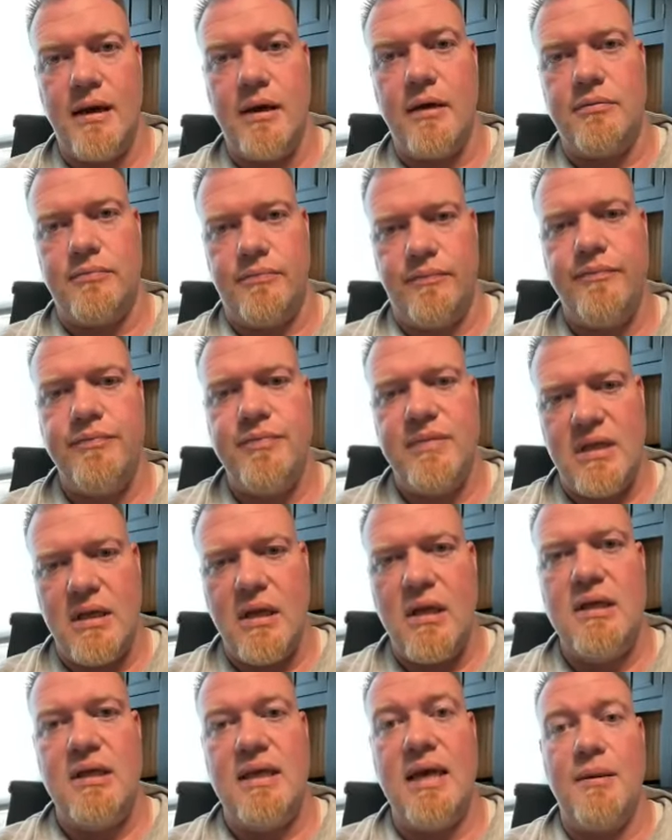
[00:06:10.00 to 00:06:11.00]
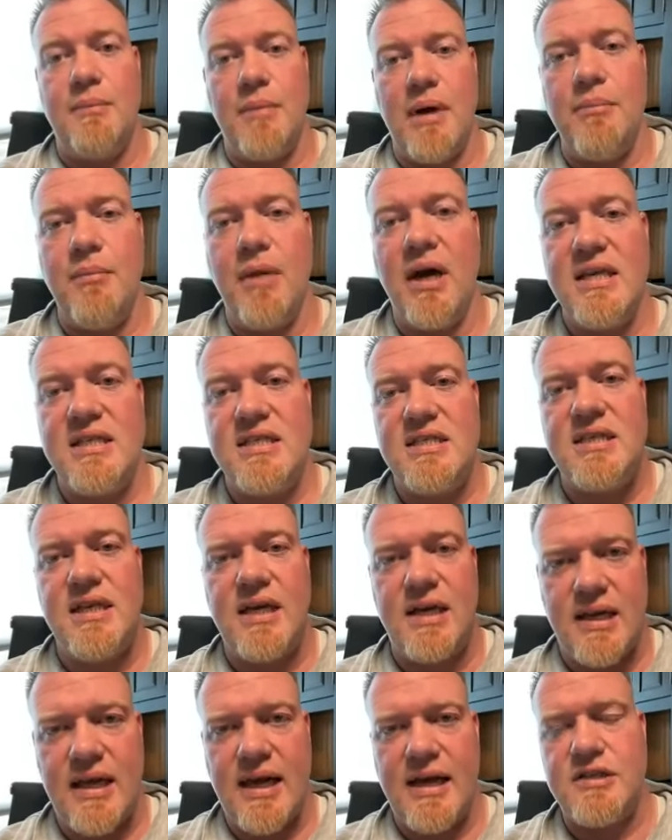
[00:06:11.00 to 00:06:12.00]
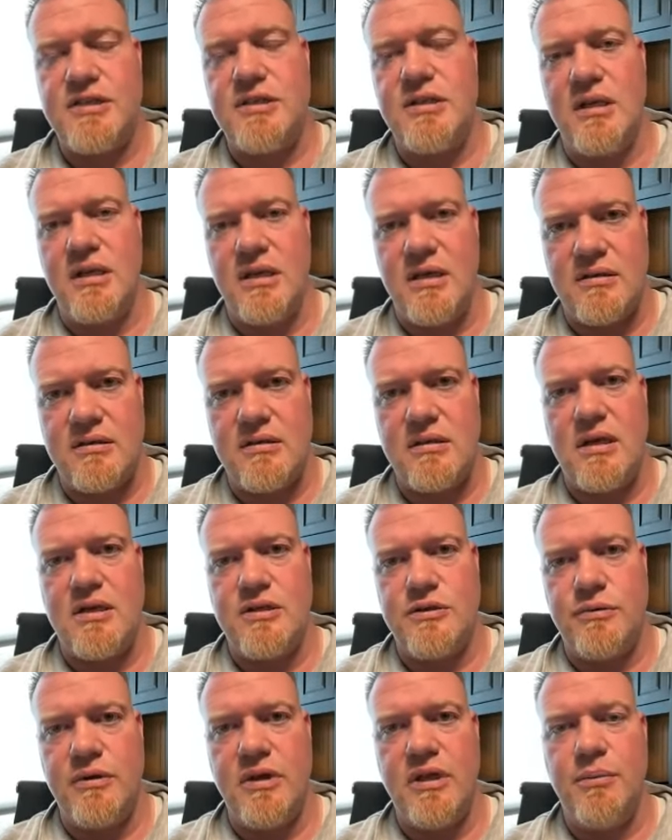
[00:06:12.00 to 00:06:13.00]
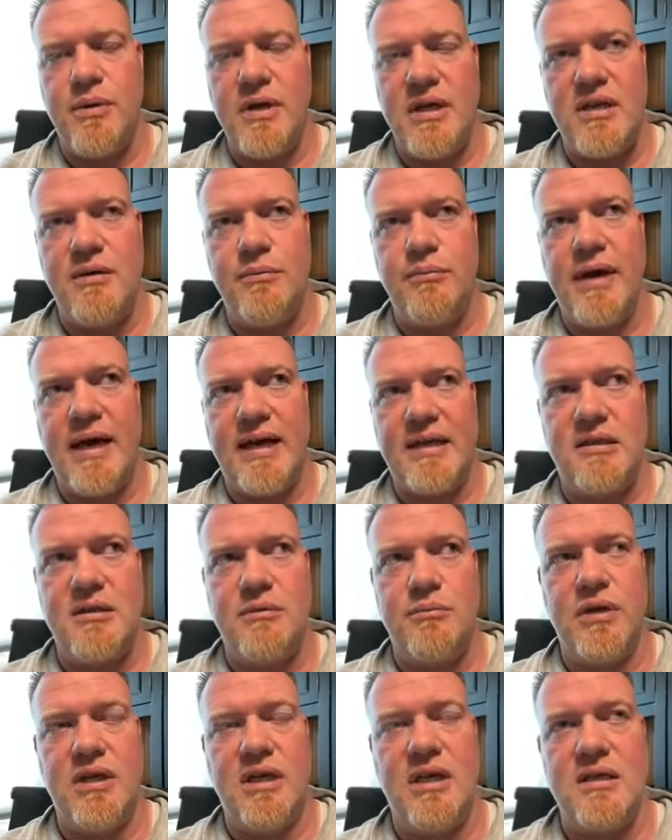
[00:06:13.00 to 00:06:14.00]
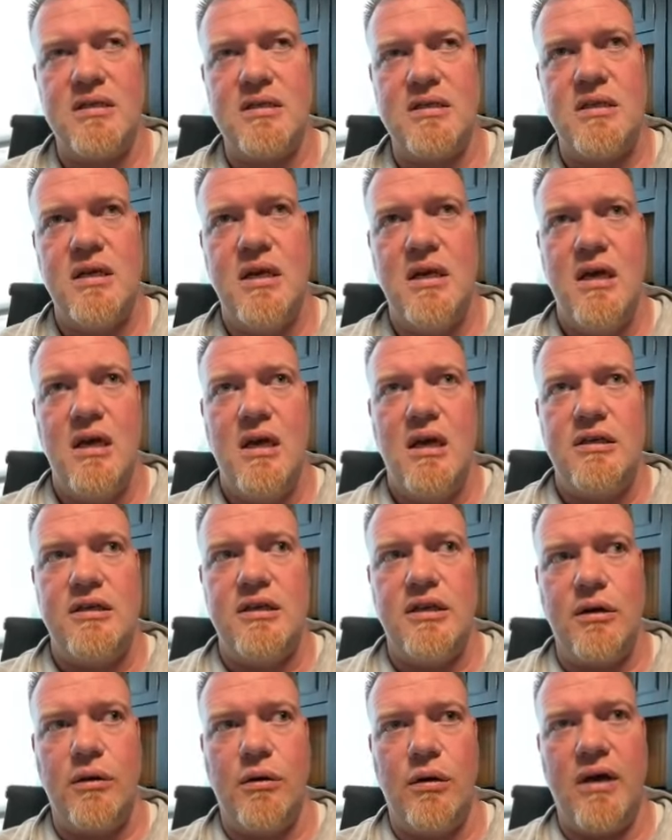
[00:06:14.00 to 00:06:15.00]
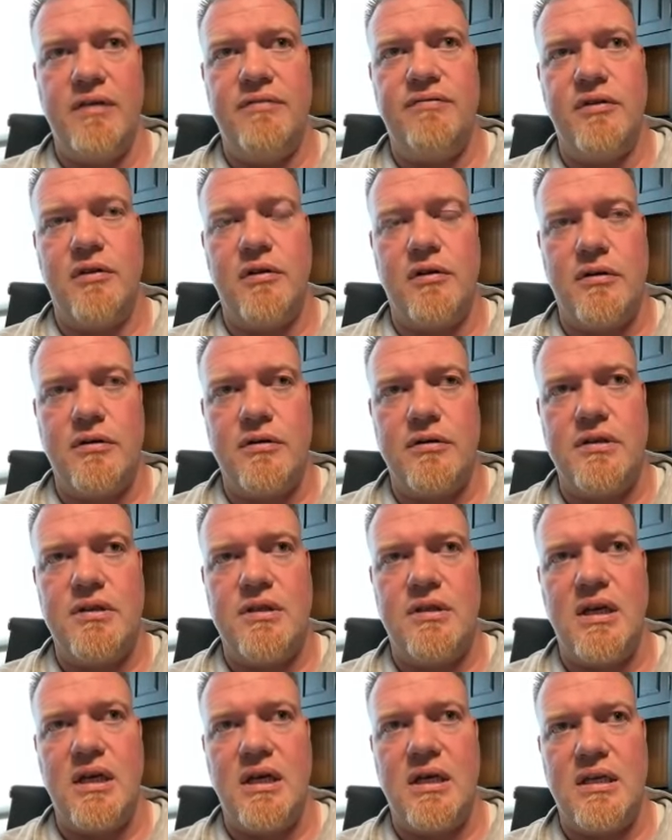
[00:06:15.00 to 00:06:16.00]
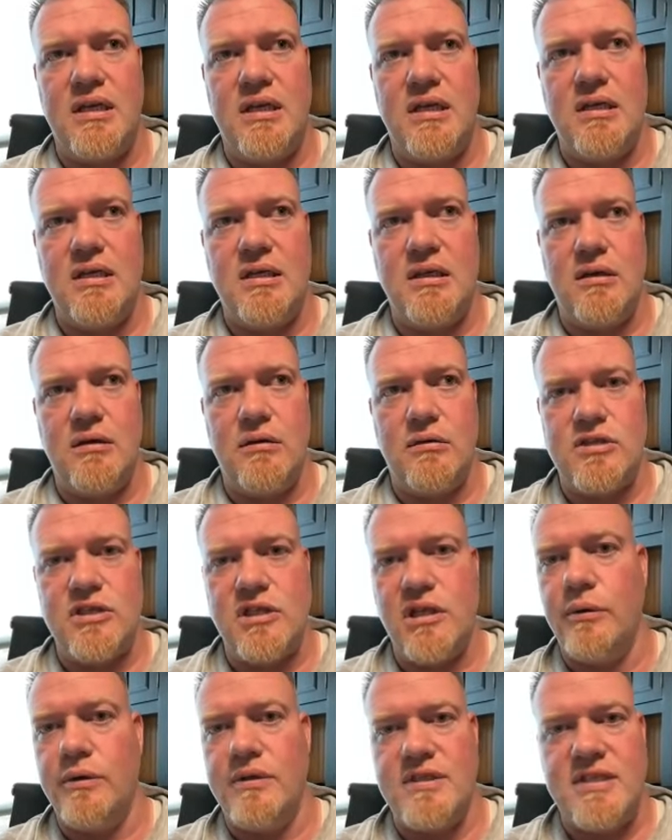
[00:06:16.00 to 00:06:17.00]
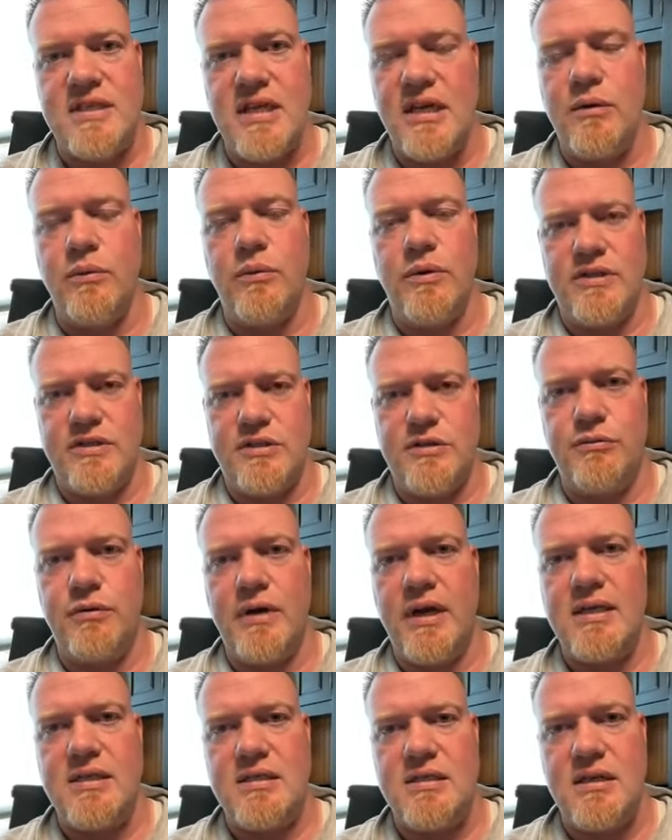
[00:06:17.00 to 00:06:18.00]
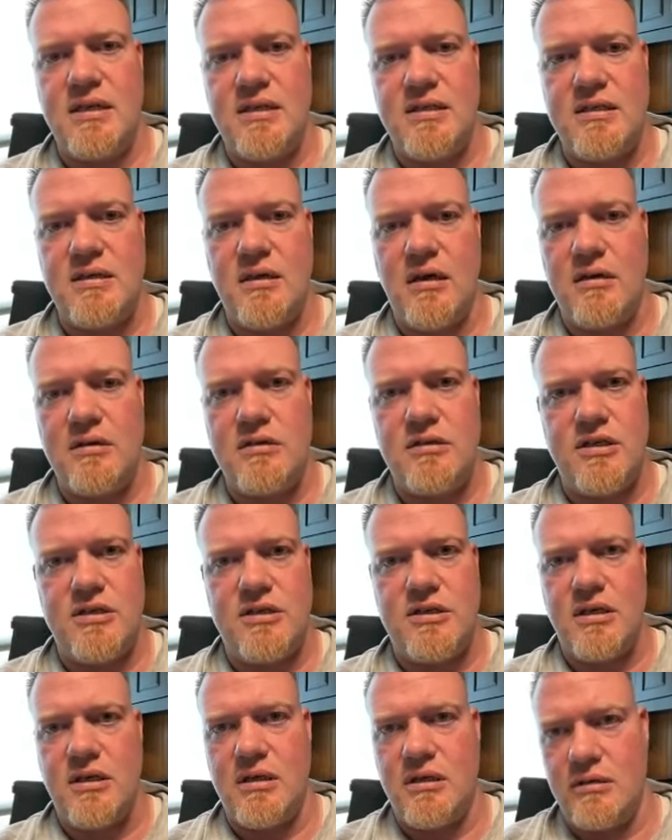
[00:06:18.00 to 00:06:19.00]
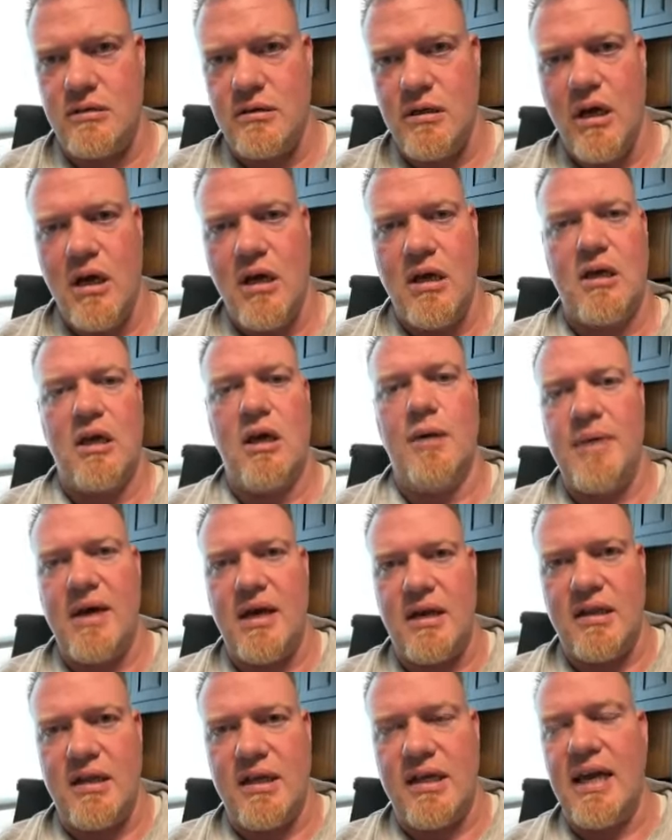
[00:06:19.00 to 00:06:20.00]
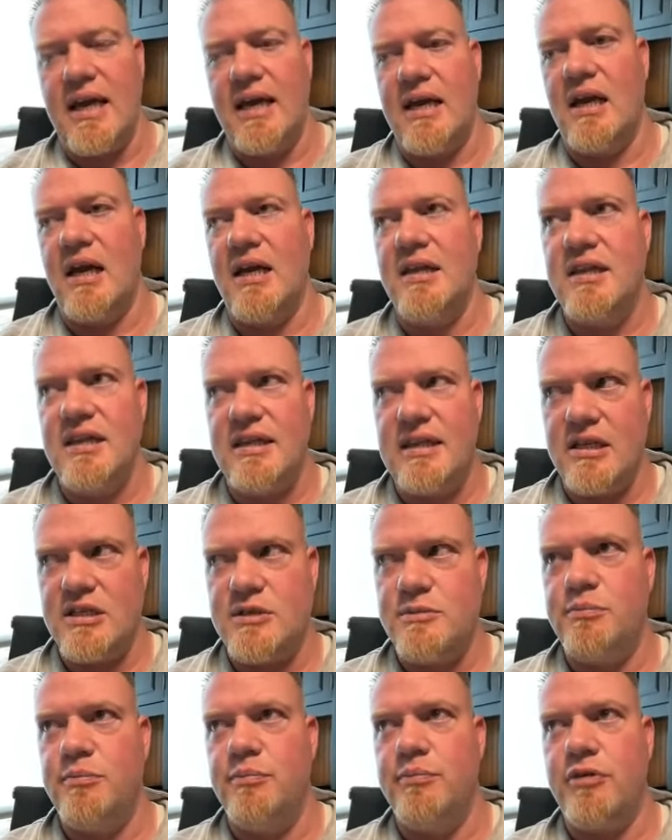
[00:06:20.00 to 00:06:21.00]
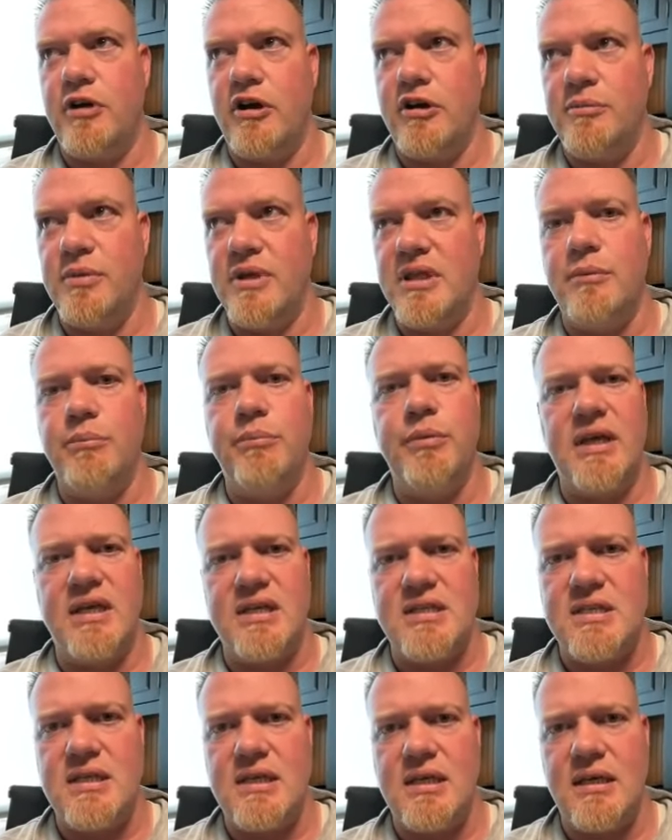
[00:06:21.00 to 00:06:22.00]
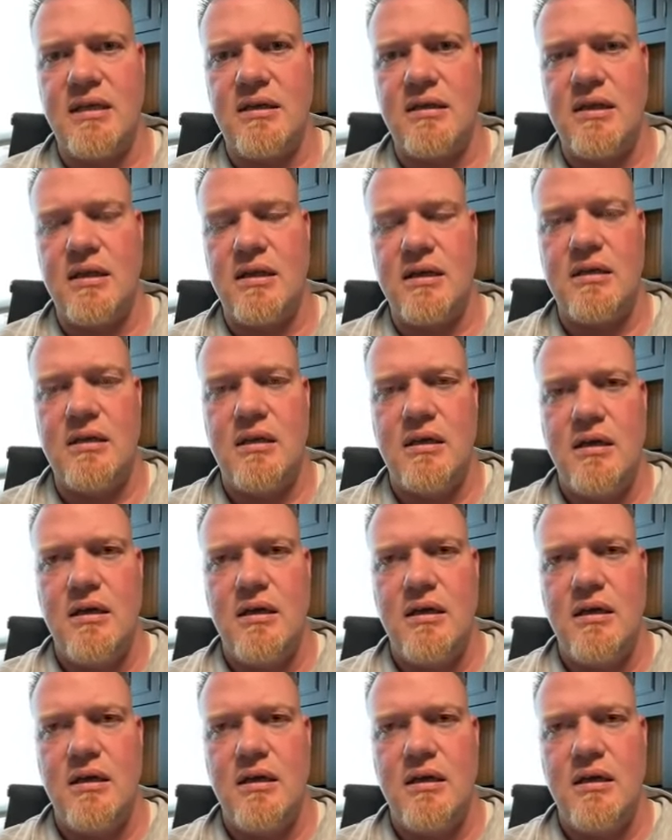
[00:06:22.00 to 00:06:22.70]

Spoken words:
yeah, yeah, my mindset actually has really been impacted because, I've learned that, slow and steady wins the race. It's not just to come out of the gate. And I think that's probably been the biggest thing that